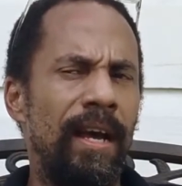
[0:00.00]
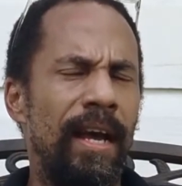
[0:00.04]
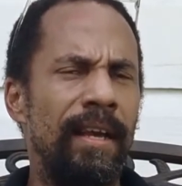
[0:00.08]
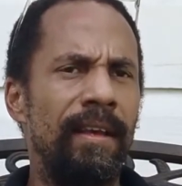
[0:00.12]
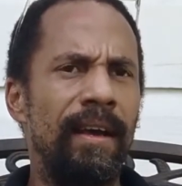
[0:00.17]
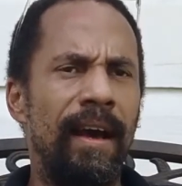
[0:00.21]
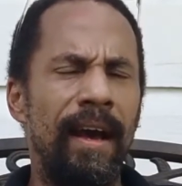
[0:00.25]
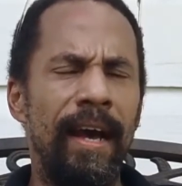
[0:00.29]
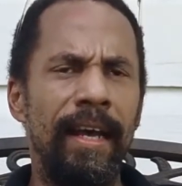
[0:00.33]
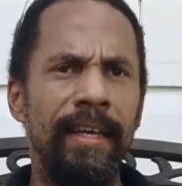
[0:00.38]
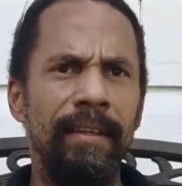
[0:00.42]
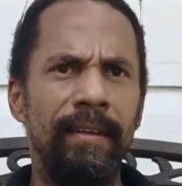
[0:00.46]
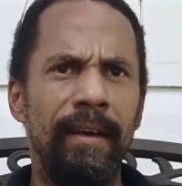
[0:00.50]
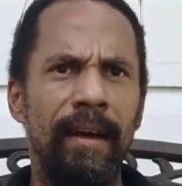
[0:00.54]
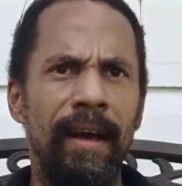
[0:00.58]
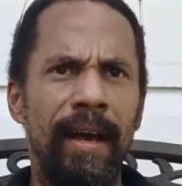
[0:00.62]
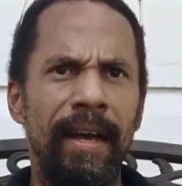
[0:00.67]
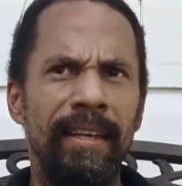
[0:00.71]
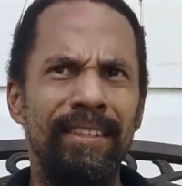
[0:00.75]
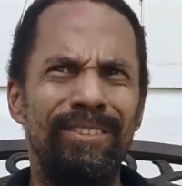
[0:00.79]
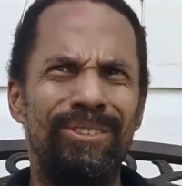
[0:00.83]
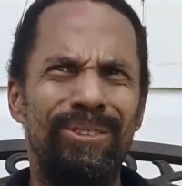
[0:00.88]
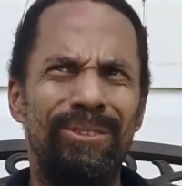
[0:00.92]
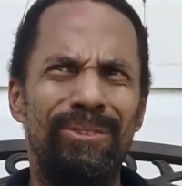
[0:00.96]

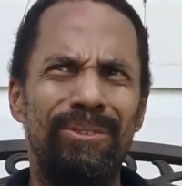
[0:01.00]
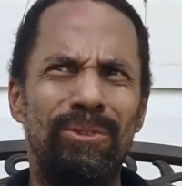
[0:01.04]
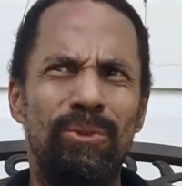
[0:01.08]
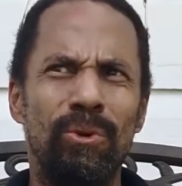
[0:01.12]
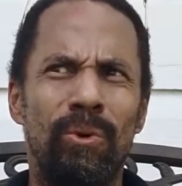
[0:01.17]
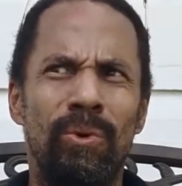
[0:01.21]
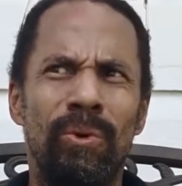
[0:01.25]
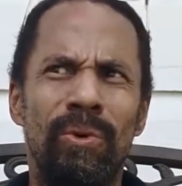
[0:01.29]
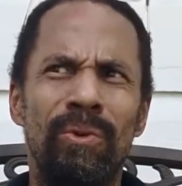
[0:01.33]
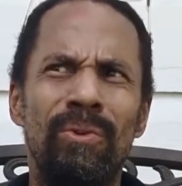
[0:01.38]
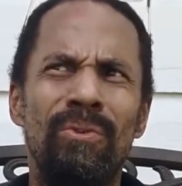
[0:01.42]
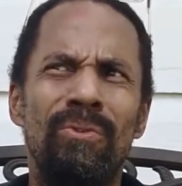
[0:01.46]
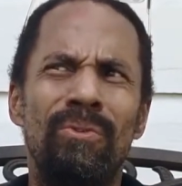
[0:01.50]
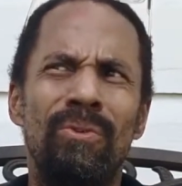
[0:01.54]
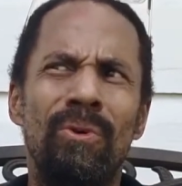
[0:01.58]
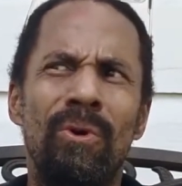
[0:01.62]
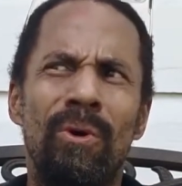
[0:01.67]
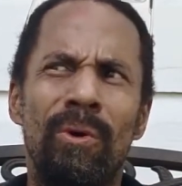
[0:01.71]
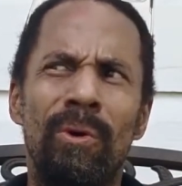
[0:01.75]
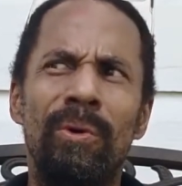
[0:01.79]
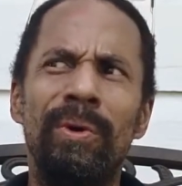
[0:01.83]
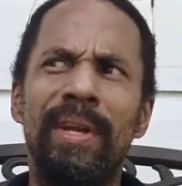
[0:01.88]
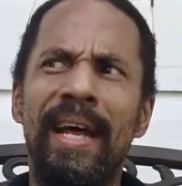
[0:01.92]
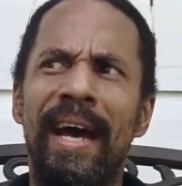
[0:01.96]
I don't
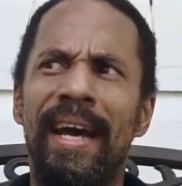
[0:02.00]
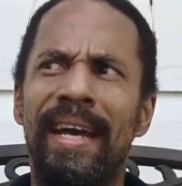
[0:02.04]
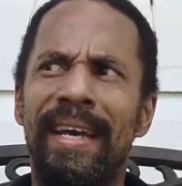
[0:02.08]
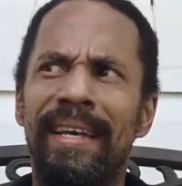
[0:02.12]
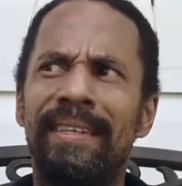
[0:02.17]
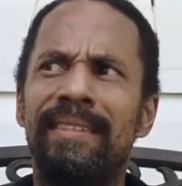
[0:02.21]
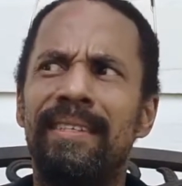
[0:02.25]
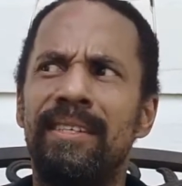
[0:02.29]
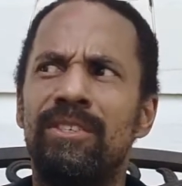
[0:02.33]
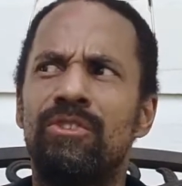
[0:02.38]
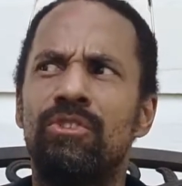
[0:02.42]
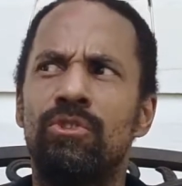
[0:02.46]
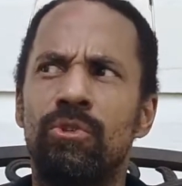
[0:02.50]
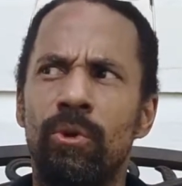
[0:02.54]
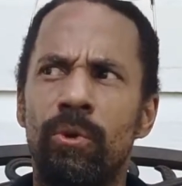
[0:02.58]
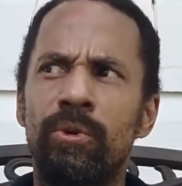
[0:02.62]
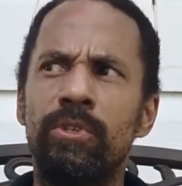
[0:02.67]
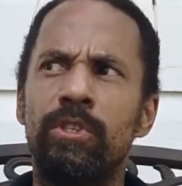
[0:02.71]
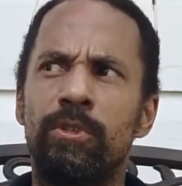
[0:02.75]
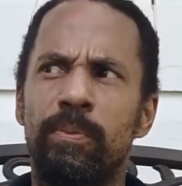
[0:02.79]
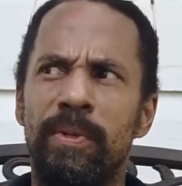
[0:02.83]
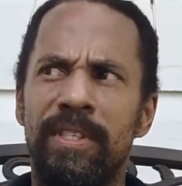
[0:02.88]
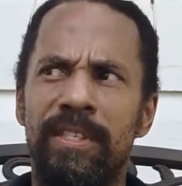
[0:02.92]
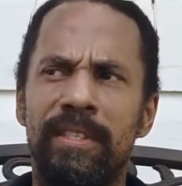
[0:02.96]
know that it is so
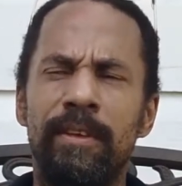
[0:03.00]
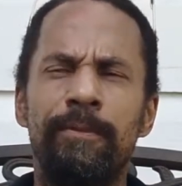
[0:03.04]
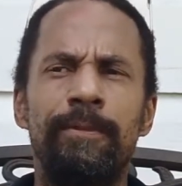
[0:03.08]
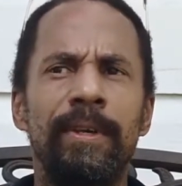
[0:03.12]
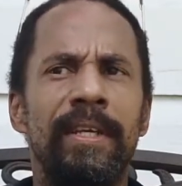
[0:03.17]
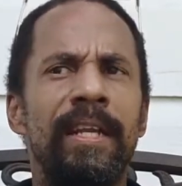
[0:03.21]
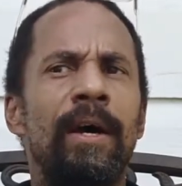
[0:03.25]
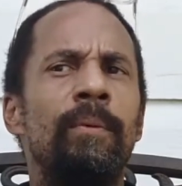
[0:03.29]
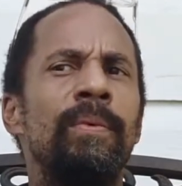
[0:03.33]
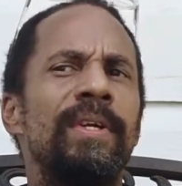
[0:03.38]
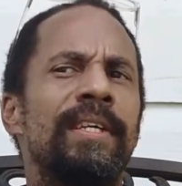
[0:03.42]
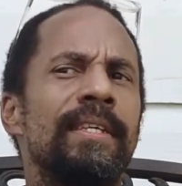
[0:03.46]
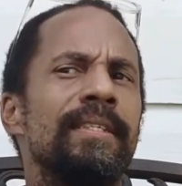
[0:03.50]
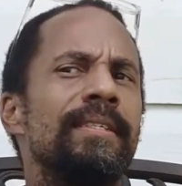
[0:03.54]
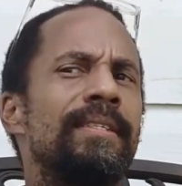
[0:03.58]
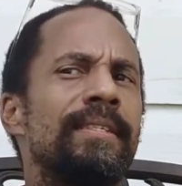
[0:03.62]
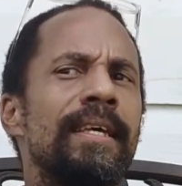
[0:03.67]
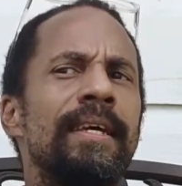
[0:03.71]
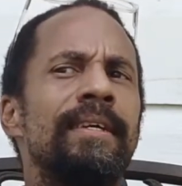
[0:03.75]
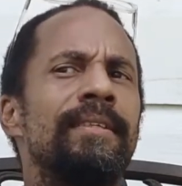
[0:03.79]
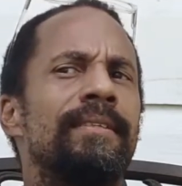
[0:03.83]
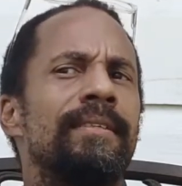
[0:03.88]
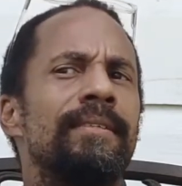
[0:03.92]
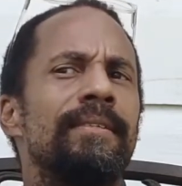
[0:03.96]
specific that we can
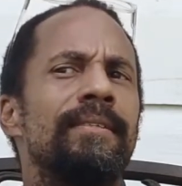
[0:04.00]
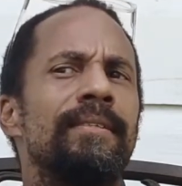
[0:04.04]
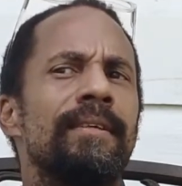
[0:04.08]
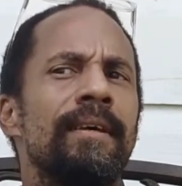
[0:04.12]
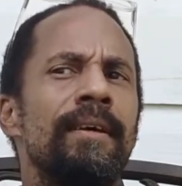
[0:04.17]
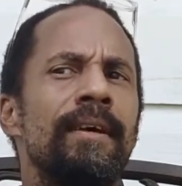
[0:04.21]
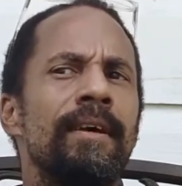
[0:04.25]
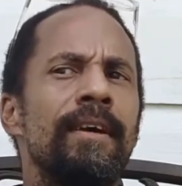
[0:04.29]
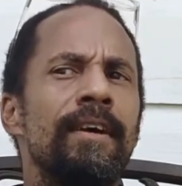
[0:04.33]
say it is